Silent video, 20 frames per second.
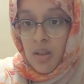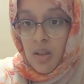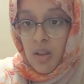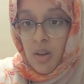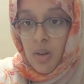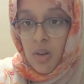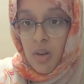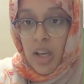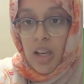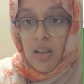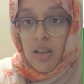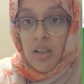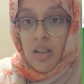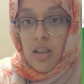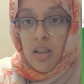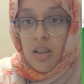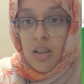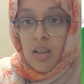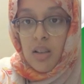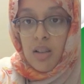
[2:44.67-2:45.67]
Okay,
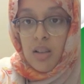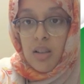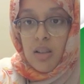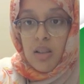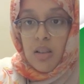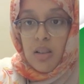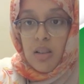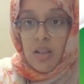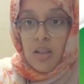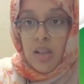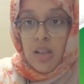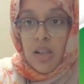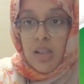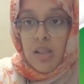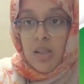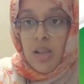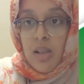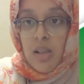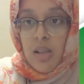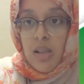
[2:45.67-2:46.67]

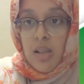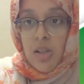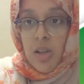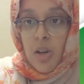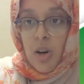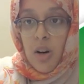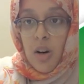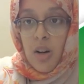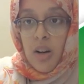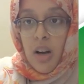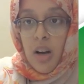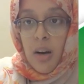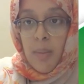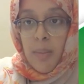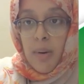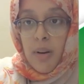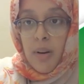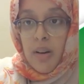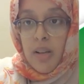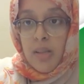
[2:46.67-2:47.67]
this is your
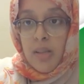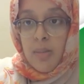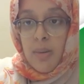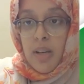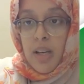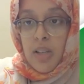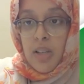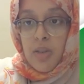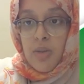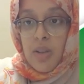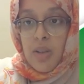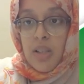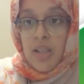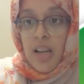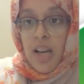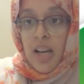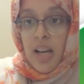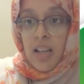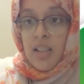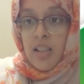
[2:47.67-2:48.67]
upper respiratory
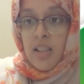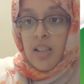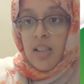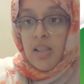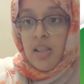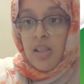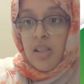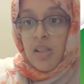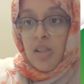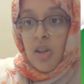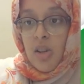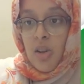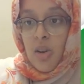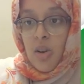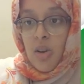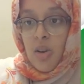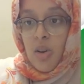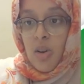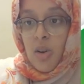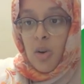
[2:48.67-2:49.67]
tract. This is
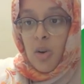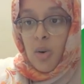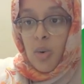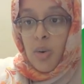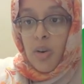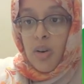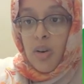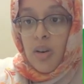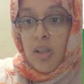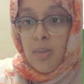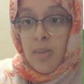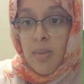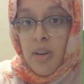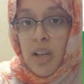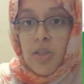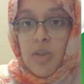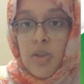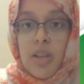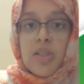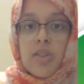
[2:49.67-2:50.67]
your lower
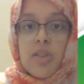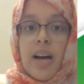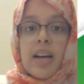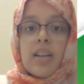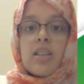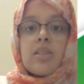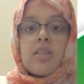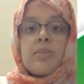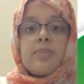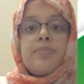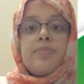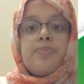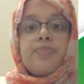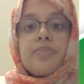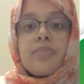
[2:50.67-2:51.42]
respiratory tract.